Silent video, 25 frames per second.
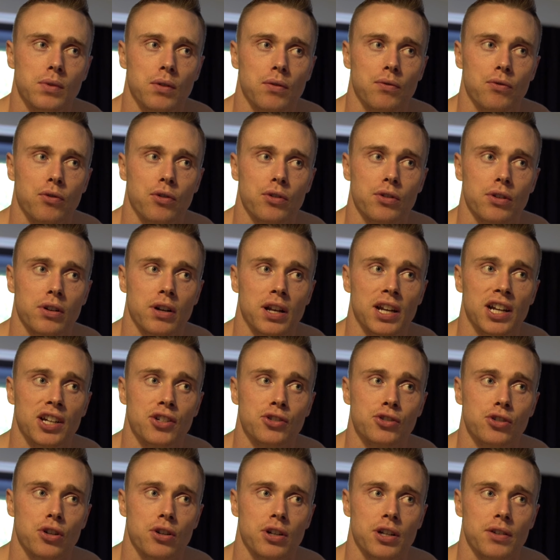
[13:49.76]
for the clean
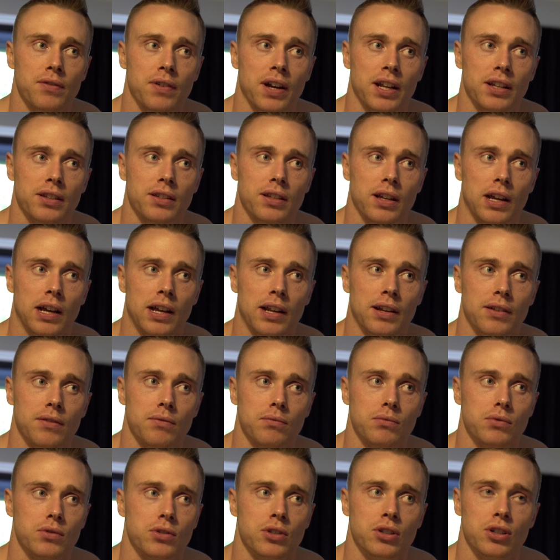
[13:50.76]
and jerk event and,
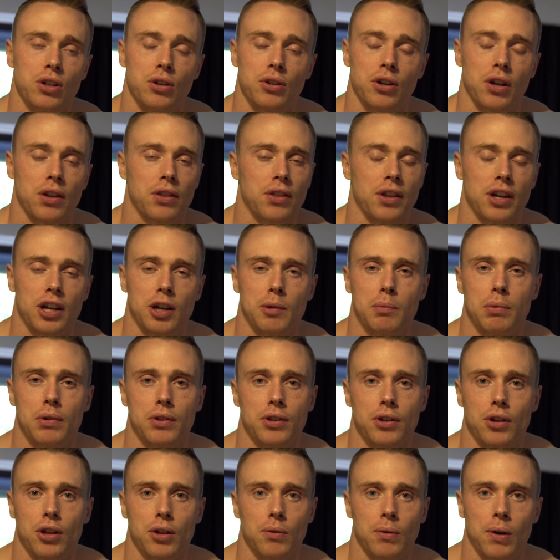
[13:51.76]
you know, not think about
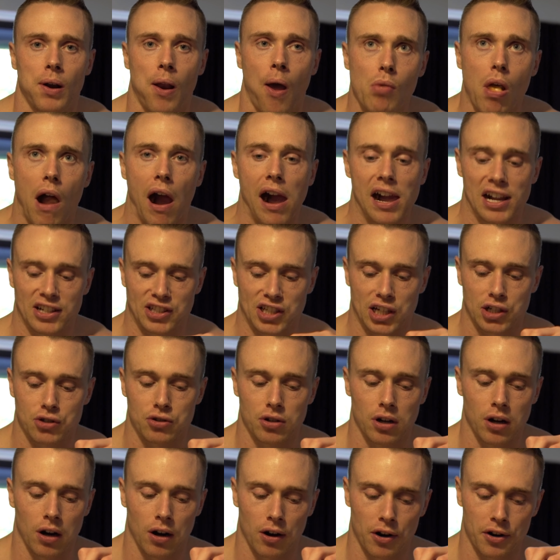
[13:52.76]
the other one. That's
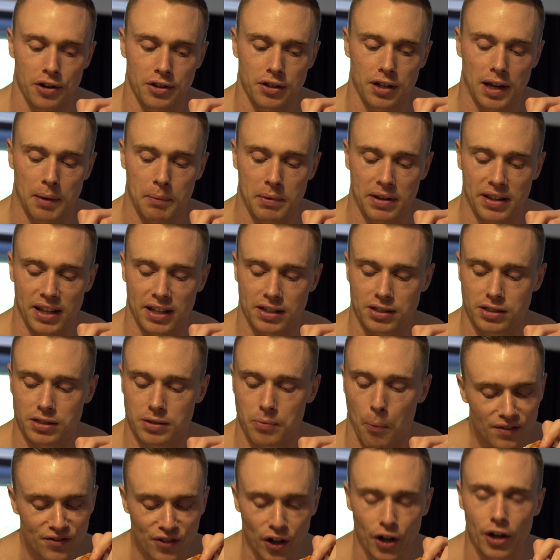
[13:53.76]
actually hard. I mean, that's
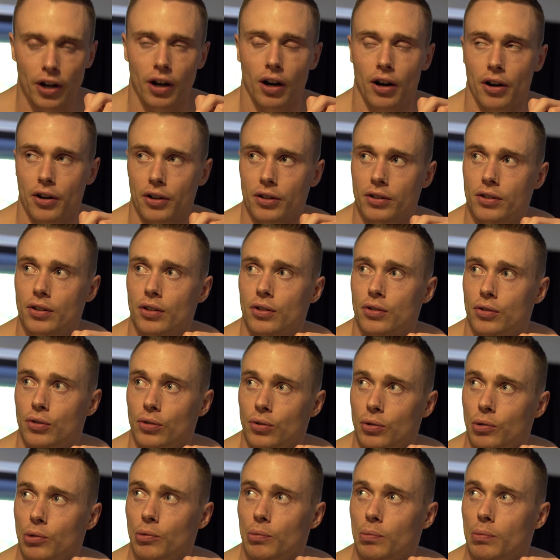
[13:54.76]
very hard
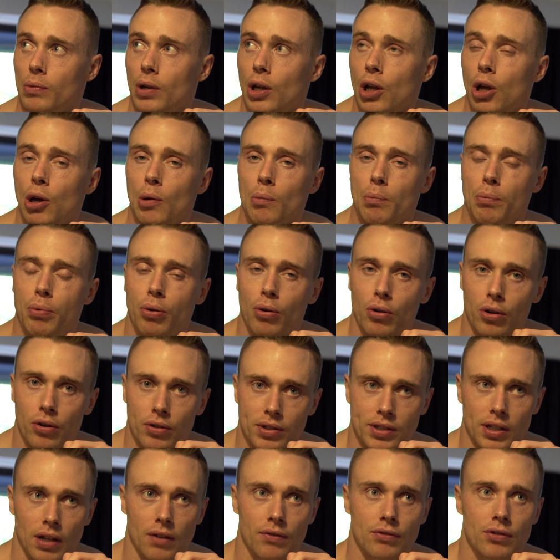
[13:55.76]
to pull
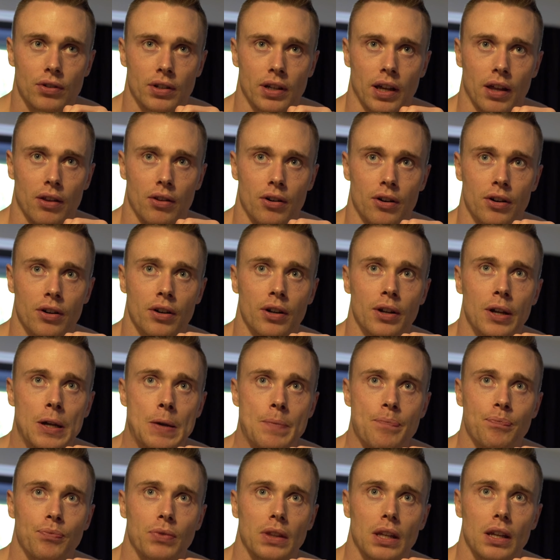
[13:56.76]
yourself together
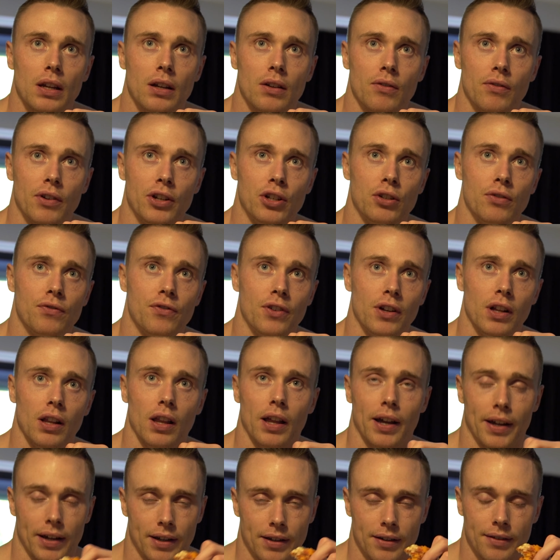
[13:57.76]
when you feel
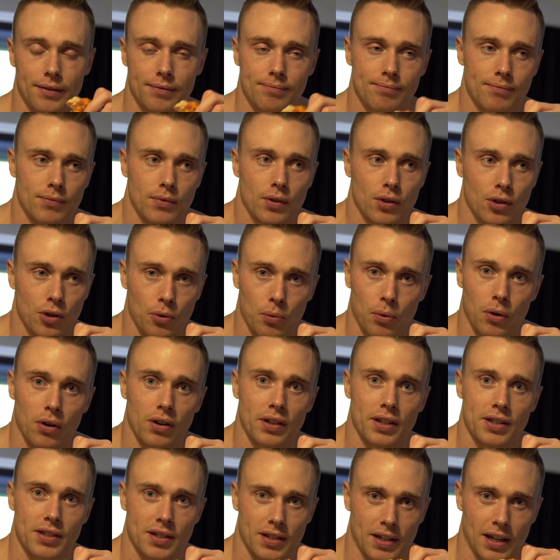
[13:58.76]
like the
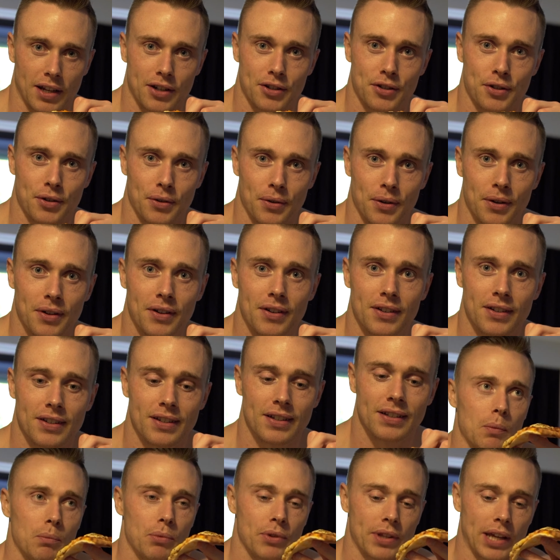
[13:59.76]
world is against you.
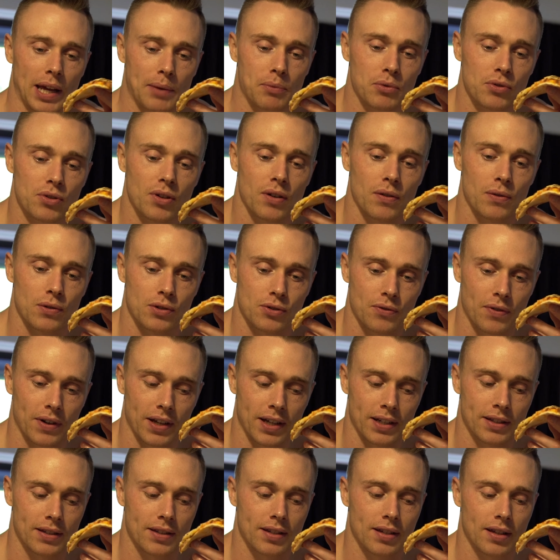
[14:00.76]
But the atmosphere was
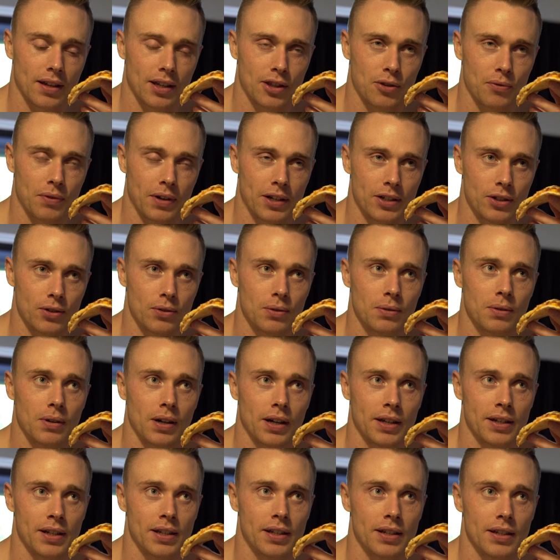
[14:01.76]
great at the venue.
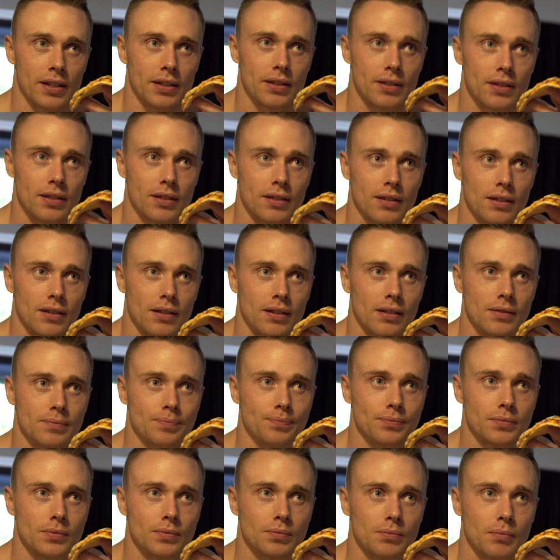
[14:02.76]
I needed
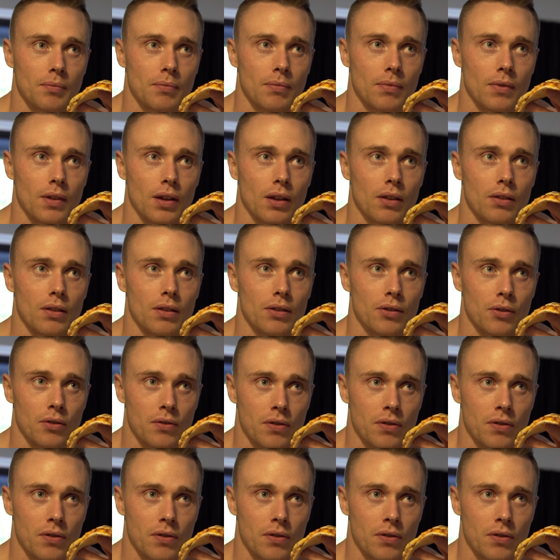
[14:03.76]
the